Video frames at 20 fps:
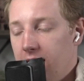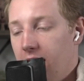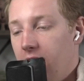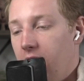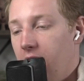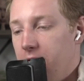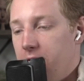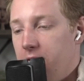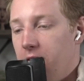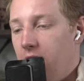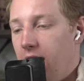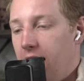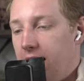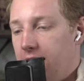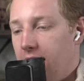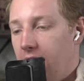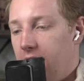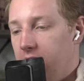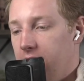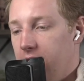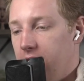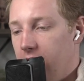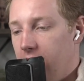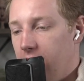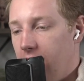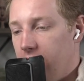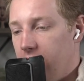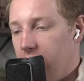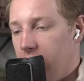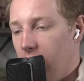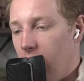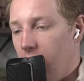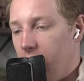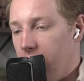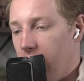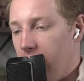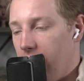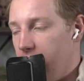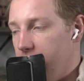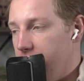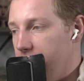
then I feel like that's not very